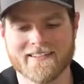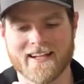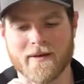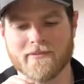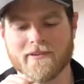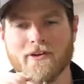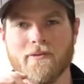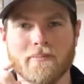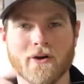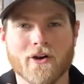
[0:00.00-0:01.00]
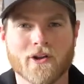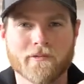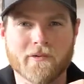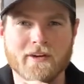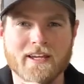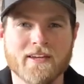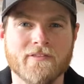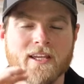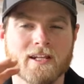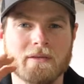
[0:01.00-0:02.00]
is an absolute pearl of a rig
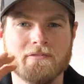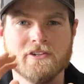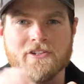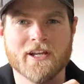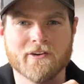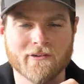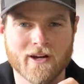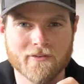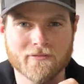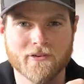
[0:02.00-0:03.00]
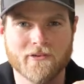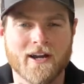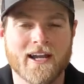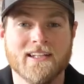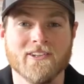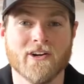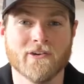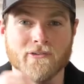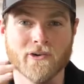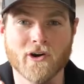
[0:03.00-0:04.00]
if you're going to be fishing rough terrain
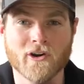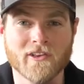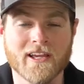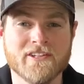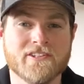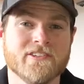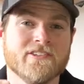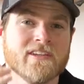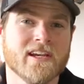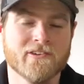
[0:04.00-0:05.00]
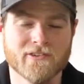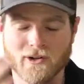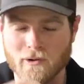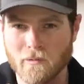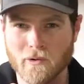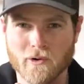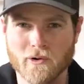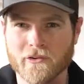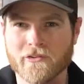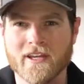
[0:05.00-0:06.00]
like rock ledges, rock
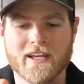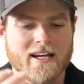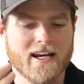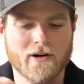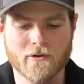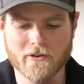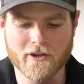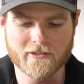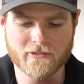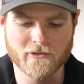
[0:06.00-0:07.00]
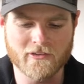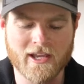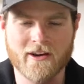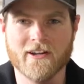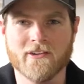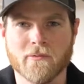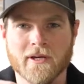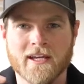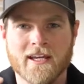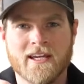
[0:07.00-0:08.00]
walls, all those sorts of areas
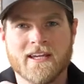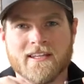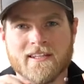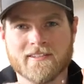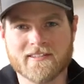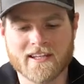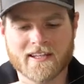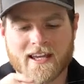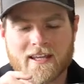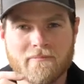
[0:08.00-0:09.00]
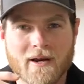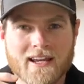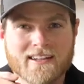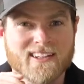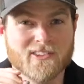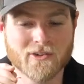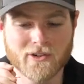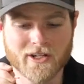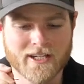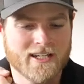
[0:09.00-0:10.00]
where your sinker and bait and
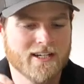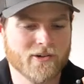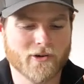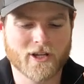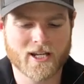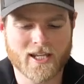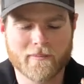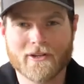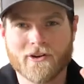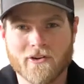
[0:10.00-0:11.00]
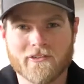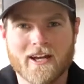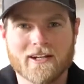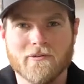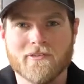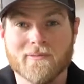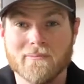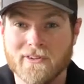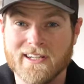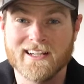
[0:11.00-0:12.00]
hook are all going to come in contact with some
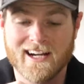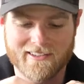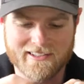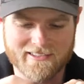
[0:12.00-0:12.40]
pretty gnarly